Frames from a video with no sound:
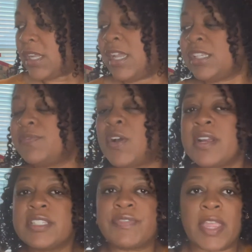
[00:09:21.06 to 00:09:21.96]
As far
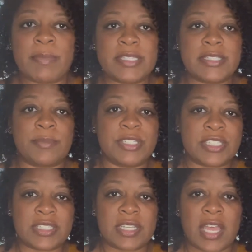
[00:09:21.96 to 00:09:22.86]
as family
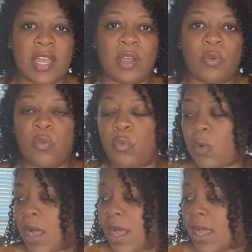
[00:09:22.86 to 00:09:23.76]
subjects,
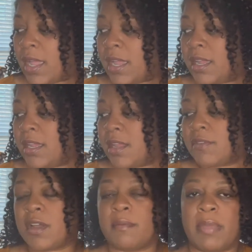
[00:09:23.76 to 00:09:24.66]
I have
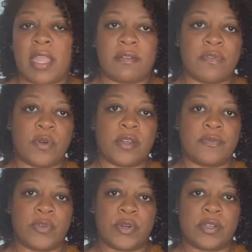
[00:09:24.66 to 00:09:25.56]
gone back and forth
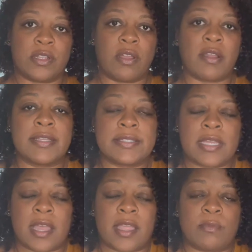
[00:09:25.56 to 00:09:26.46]
for the longest
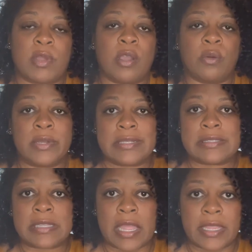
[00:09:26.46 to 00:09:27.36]
time with
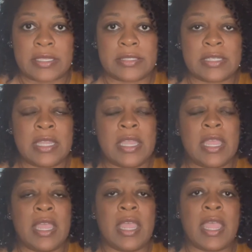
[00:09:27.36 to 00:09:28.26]
science.
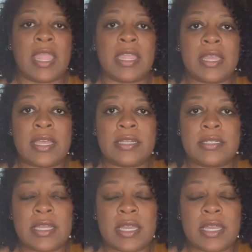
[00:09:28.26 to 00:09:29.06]
And